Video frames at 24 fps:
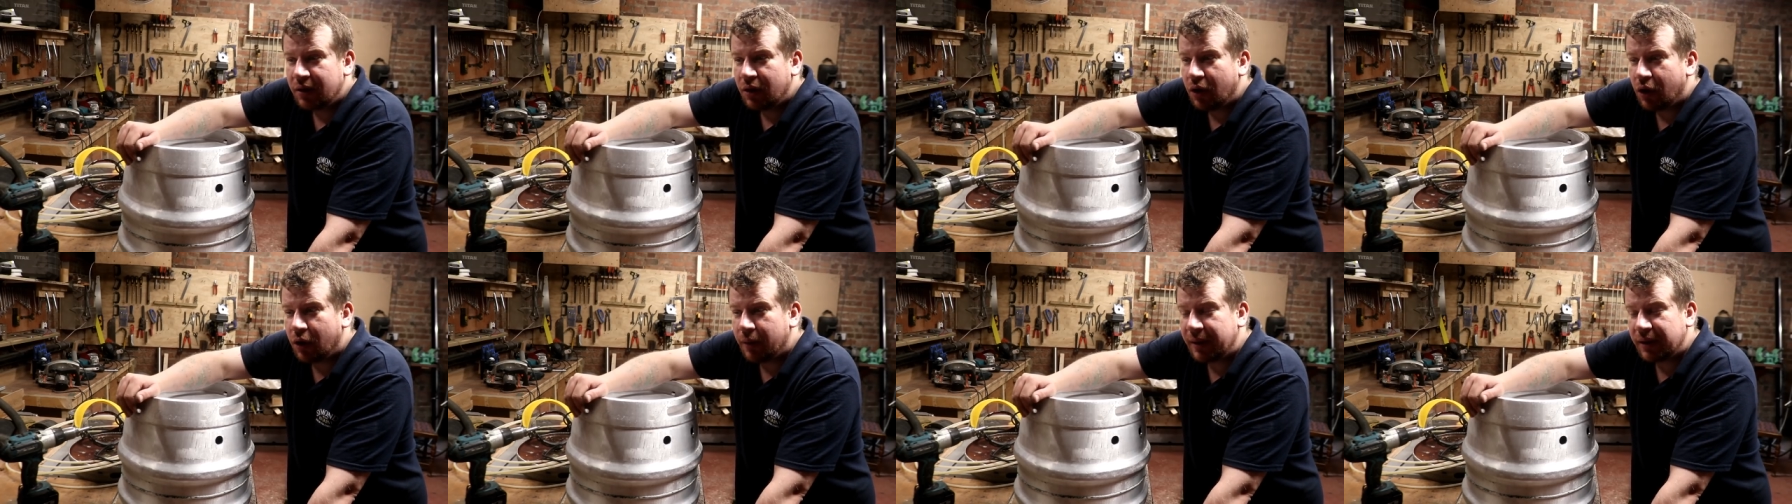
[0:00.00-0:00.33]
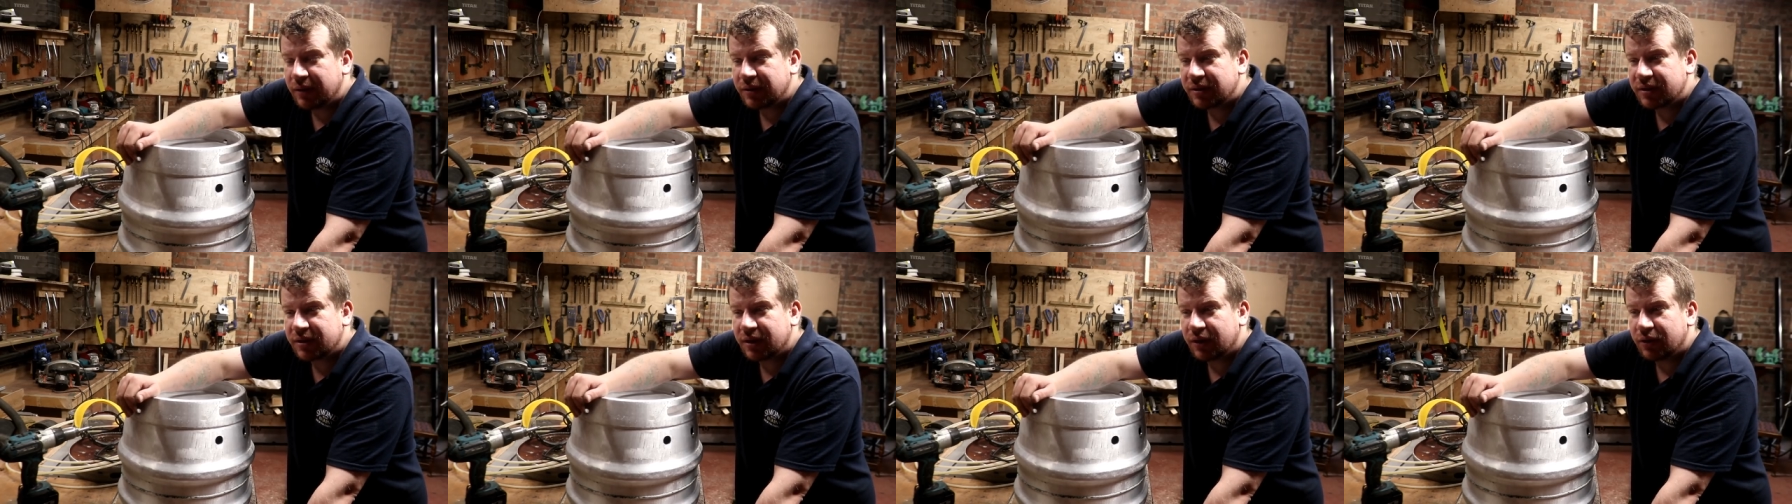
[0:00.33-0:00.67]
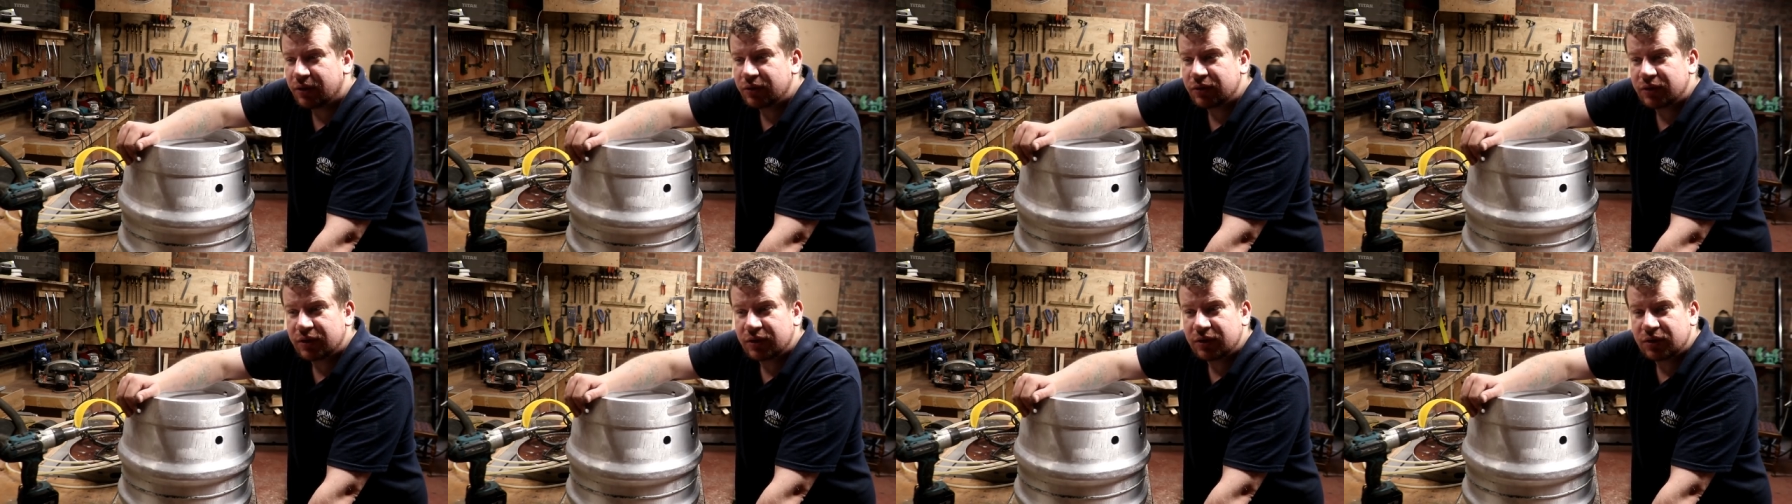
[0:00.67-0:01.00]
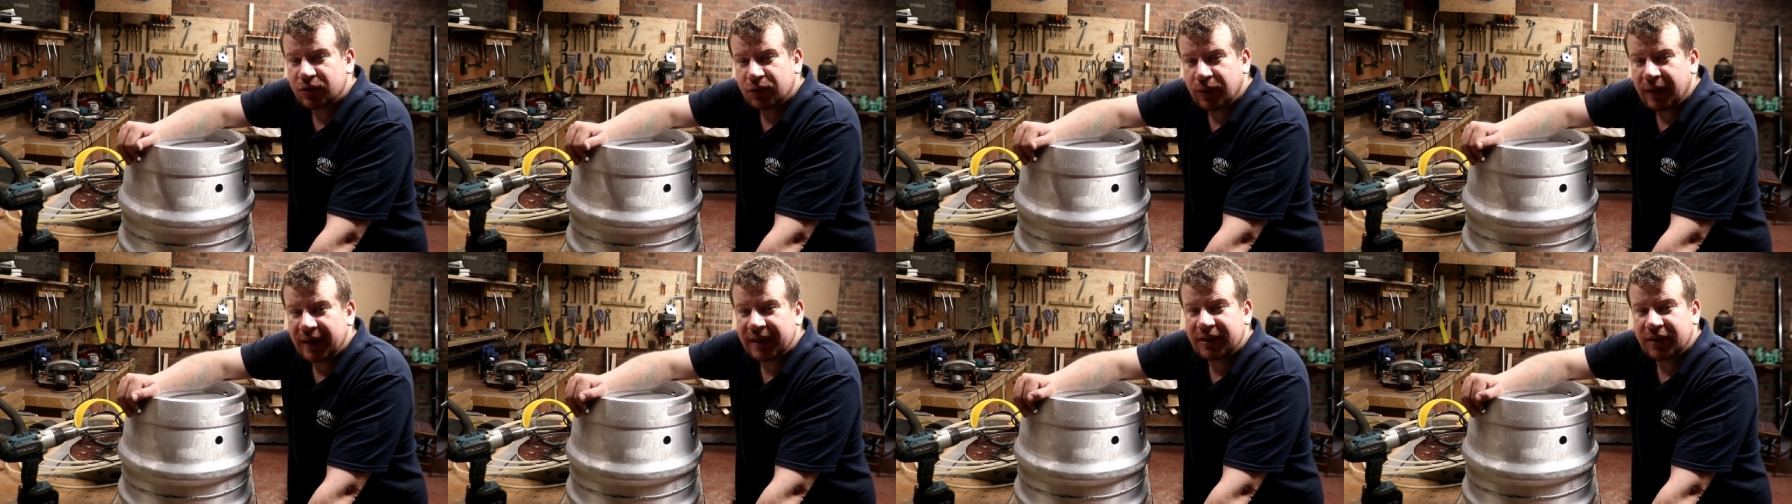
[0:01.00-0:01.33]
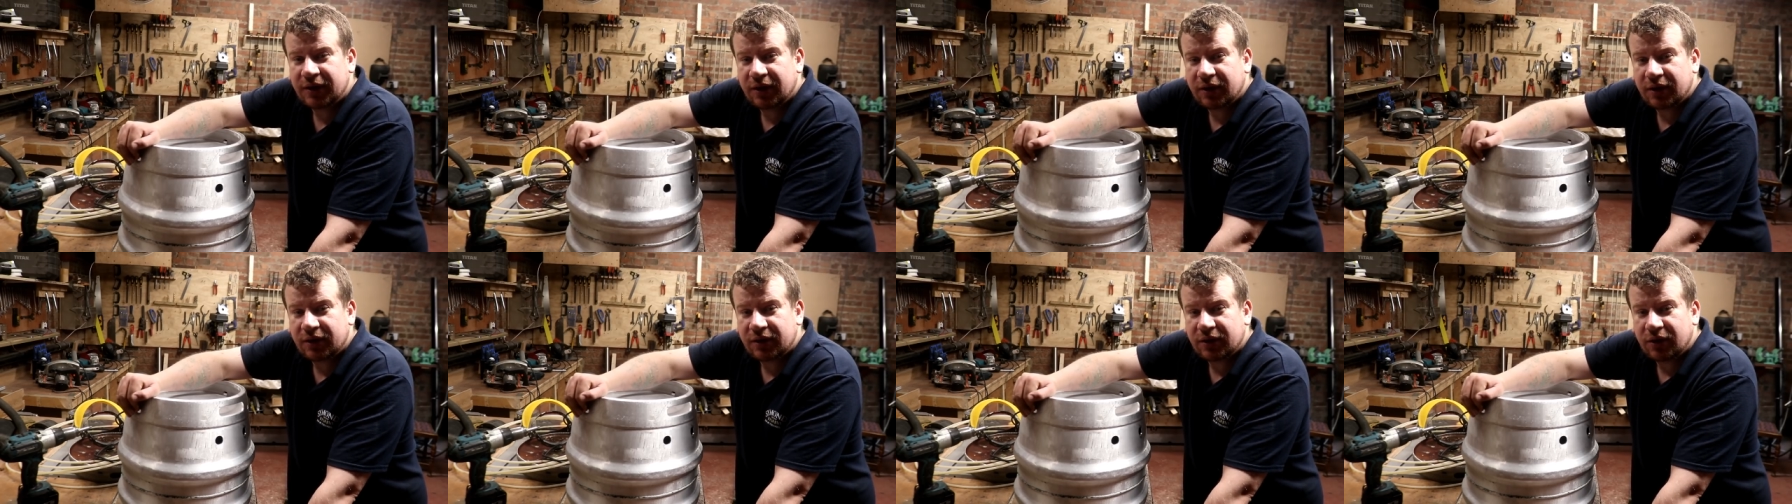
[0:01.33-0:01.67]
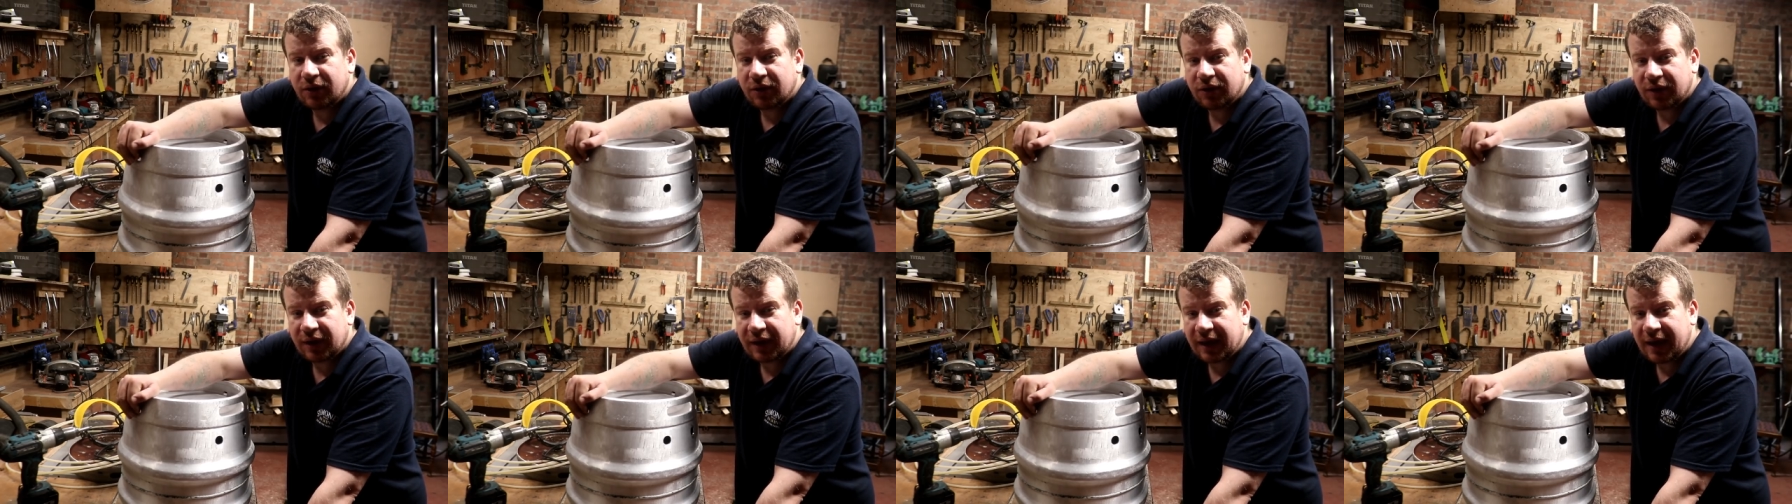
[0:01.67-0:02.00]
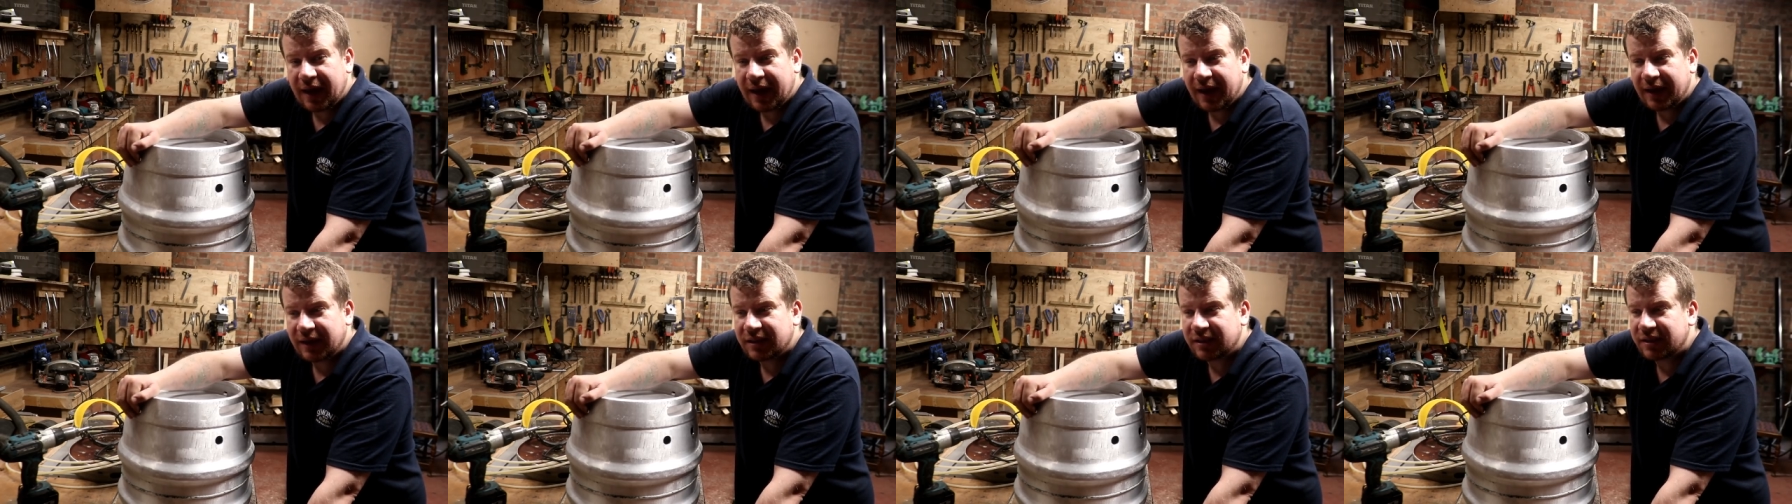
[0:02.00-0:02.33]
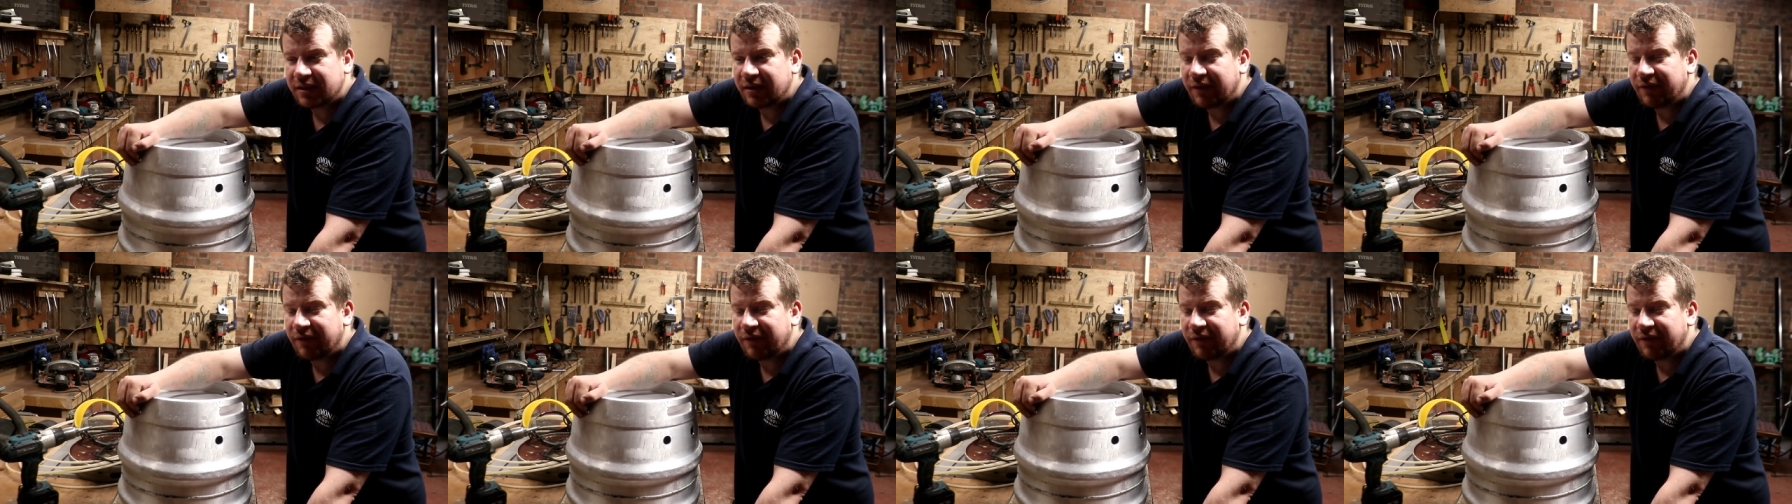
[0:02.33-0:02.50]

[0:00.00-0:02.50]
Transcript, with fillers: almost 120 odd other kegs